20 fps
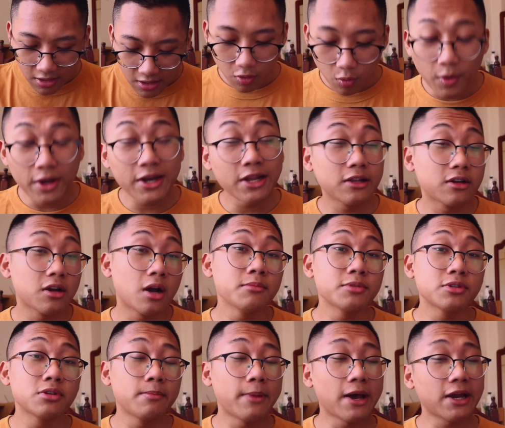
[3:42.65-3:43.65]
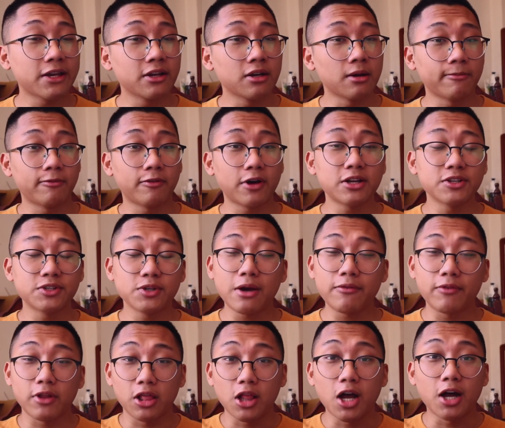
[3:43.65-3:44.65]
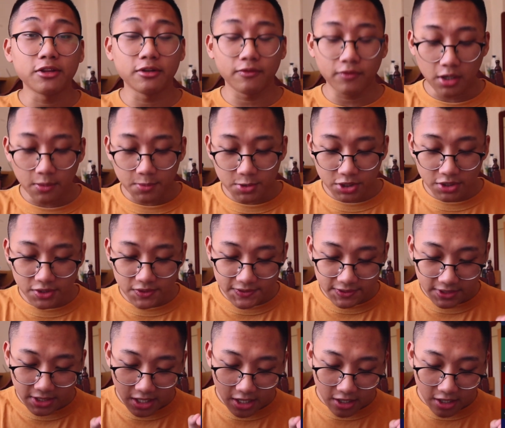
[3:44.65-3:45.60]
When it comes to backing up files, you have a lot of options.